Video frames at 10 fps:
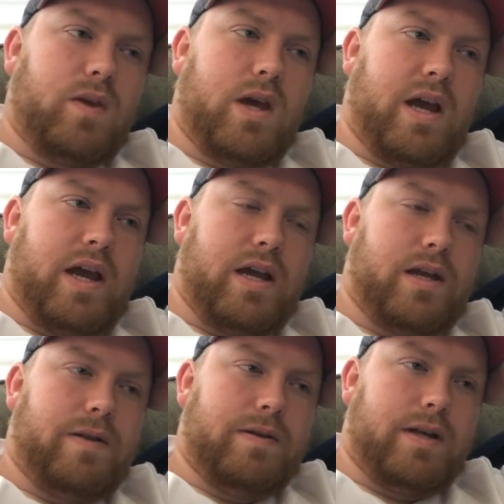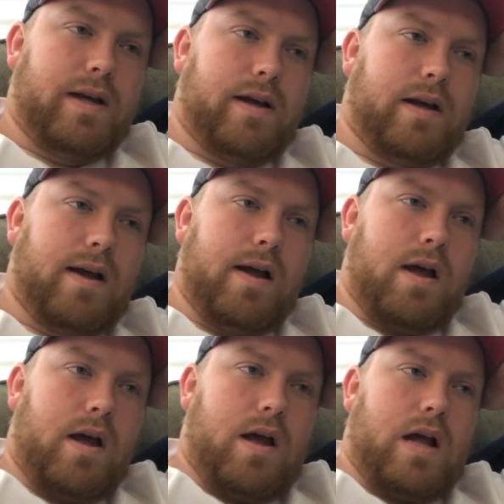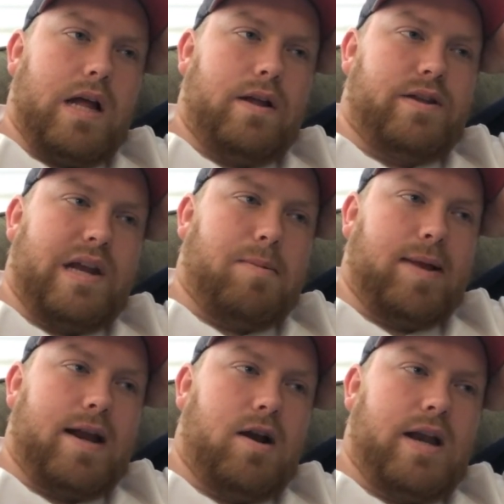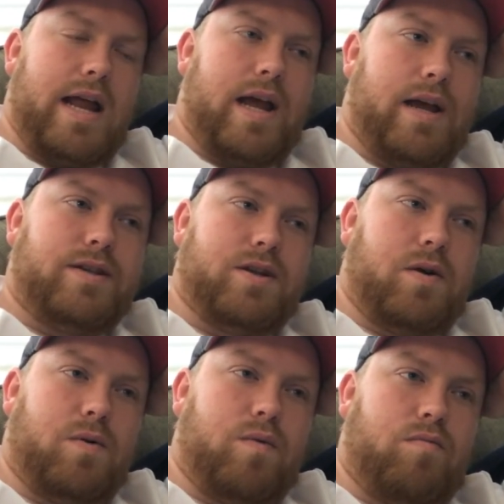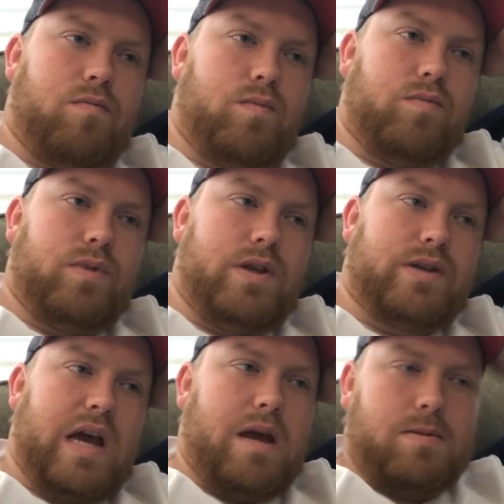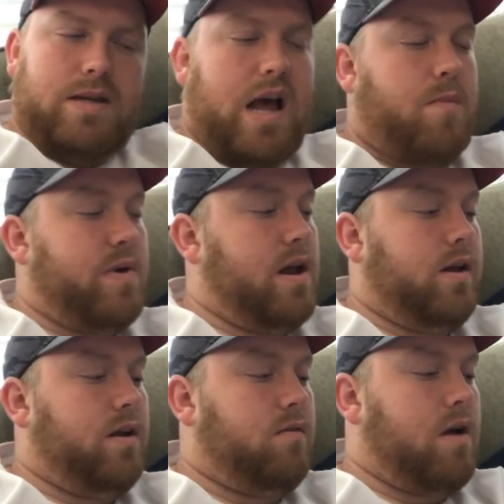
and uh, it's a doubleheader today. So this game is happening